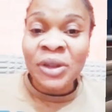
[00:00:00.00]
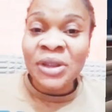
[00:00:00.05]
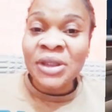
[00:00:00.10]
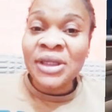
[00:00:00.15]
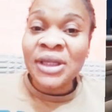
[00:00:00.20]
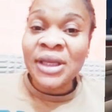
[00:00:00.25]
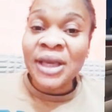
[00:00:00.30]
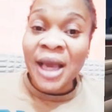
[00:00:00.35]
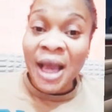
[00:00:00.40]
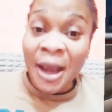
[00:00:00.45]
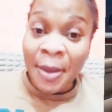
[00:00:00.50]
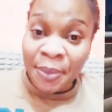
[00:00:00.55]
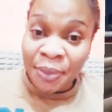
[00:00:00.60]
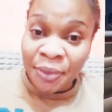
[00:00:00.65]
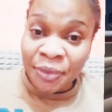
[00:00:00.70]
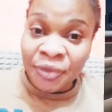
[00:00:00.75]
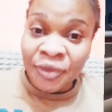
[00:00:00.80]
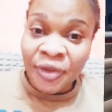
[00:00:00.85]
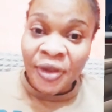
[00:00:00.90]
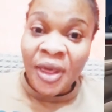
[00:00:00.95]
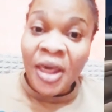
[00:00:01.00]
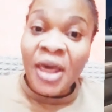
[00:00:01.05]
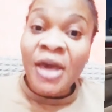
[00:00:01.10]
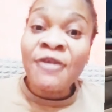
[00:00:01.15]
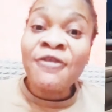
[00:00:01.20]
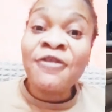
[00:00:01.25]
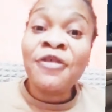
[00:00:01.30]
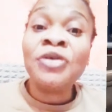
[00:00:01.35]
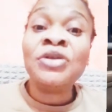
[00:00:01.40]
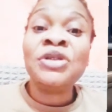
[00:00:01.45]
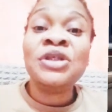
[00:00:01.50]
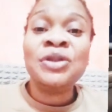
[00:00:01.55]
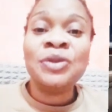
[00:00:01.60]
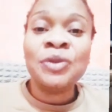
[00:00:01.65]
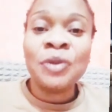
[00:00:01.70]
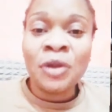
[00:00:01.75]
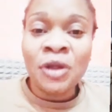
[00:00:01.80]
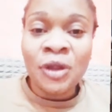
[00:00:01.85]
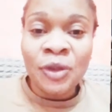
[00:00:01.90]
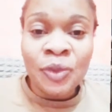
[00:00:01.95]
Just people be say that they tag me for this
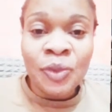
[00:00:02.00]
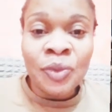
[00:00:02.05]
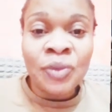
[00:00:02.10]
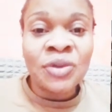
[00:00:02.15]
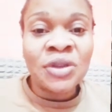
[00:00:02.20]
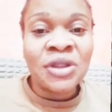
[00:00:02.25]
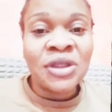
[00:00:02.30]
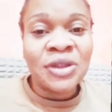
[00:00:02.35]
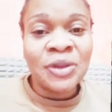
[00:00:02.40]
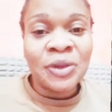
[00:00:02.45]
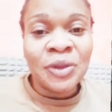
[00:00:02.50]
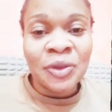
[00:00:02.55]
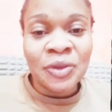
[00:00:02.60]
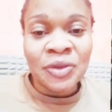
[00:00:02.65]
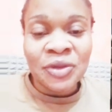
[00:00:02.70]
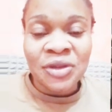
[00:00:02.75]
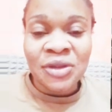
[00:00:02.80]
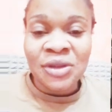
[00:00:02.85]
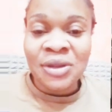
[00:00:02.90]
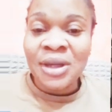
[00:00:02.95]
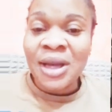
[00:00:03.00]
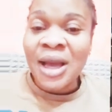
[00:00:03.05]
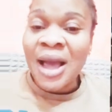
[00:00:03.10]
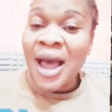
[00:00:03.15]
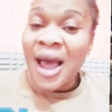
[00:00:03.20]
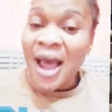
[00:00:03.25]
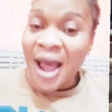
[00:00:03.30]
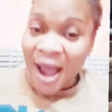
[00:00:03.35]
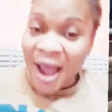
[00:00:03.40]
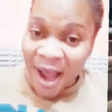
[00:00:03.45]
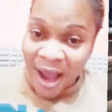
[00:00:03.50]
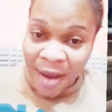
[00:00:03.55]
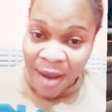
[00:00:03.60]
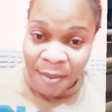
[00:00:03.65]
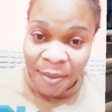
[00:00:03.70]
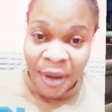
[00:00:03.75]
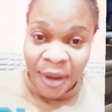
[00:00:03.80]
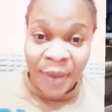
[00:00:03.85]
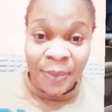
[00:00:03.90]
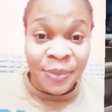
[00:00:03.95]
video. Say make I rest for
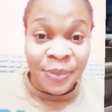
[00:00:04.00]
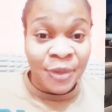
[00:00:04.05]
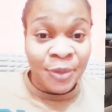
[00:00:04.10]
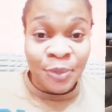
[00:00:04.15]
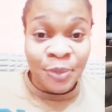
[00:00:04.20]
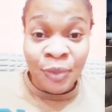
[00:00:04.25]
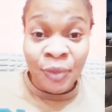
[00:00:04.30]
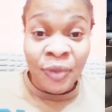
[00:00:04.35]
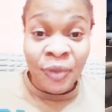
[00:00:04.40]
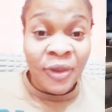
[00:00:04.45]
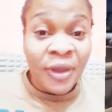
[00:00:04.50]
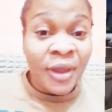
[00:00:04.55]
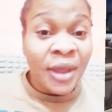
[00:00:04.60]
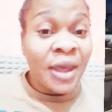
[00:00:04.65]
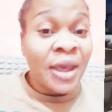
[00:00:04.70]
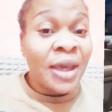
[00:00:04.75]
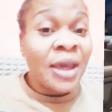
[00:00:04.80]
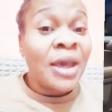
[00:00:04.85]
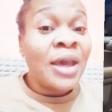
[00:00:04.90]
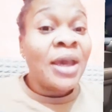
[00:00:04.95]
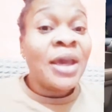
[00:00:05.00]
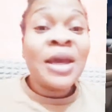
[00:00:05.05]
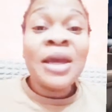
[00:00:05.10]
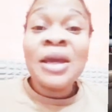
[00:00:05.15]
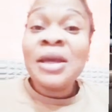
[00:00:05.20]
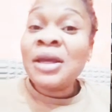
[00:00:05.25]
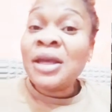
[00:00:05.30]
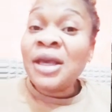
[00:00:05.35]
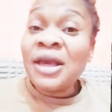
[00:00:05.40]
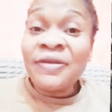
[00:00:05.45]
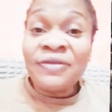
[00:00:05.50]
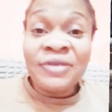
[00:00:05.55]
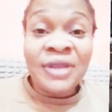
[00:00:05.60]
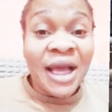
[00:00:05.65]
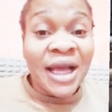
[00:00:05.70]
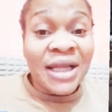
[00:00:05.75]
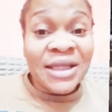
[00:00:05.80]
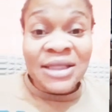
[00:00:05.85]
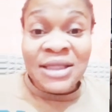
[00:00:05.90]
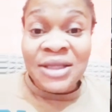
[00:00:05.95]
y'all matter. Me I rest
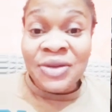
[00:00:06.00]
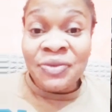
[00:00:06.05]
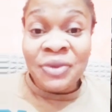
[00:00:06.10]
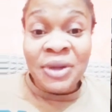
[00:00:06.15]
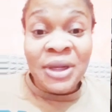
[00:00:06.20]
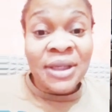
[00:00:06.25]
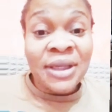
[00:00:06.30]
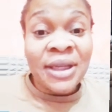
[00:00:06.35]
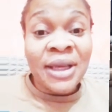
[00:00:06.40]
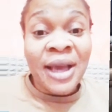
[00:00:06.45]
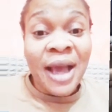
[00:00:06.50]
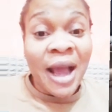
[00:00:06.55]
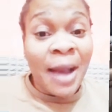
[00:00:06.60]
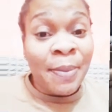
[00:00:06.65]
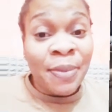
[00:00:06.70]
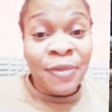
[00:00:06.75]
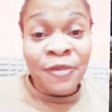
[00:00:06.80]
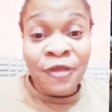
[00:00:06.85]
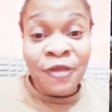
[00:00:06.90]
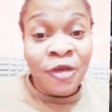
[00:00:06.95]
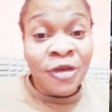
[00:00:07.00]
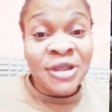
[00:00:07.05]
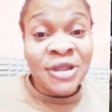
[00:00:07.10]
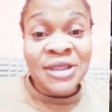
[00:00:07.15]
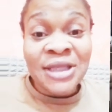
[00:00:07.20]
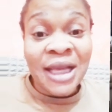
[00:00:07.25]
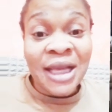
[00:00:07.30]
for Judy Austin matter.